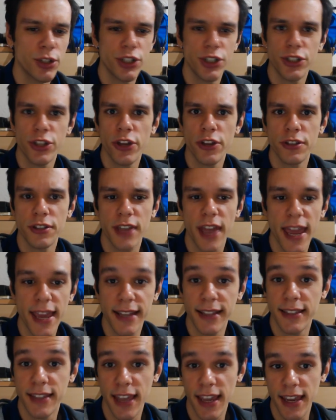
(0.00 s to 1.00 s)
when she turns
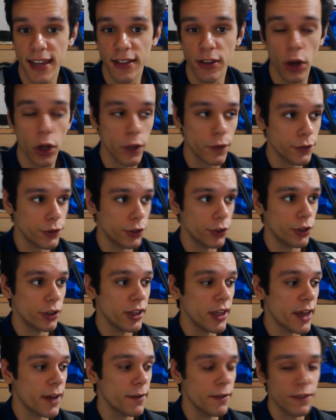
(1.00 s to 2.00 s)
18, all of a
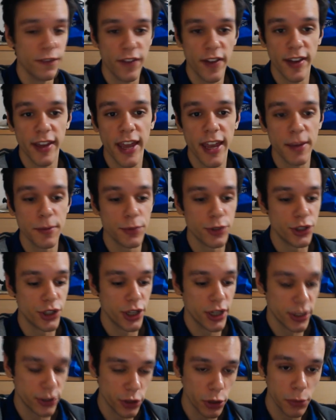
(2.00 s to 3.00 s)
sudden, yeah, fair game,
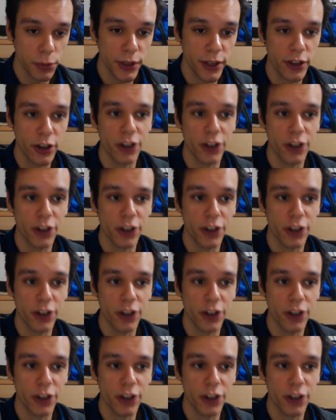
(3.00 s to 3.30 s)
she can totally